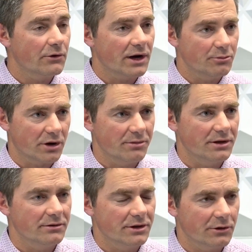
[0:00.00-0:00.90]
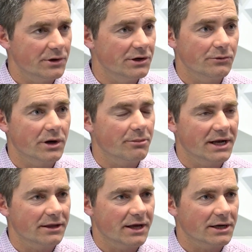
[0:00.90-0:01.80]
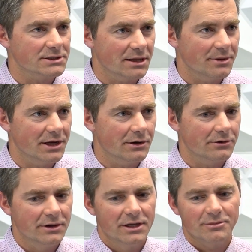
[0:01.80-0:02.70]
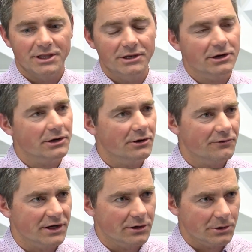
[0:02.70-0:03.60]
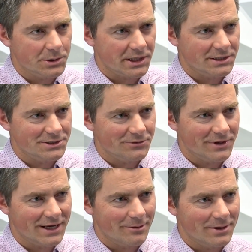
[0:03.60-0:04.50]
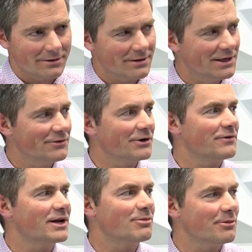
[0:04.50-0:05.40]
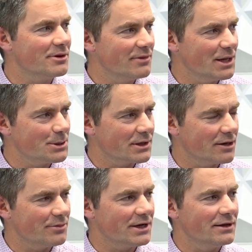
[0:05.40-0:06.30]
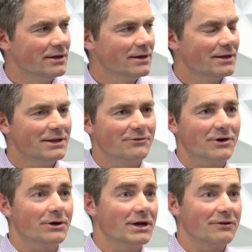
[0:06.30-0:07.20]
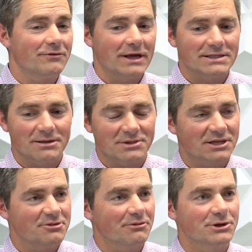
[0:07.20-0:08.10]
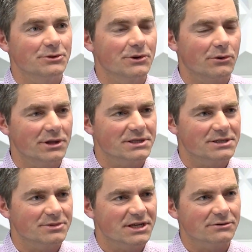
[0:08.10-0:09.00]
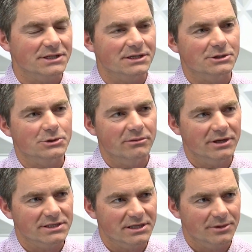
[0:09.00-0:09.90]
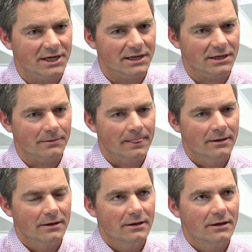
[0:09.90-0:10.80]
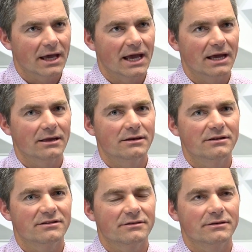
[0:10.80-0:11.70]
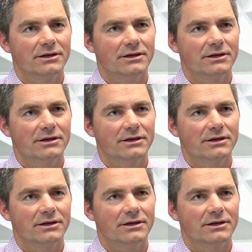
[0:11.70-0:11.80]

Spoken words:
hey, great, bring me, when you want to buy another house, let me know. But then you've got to go find contractors to rehab it. Then you've got to find a property management company. And then you've got, and sometimes people are doing all this themselves. It's extremely intimidating. And,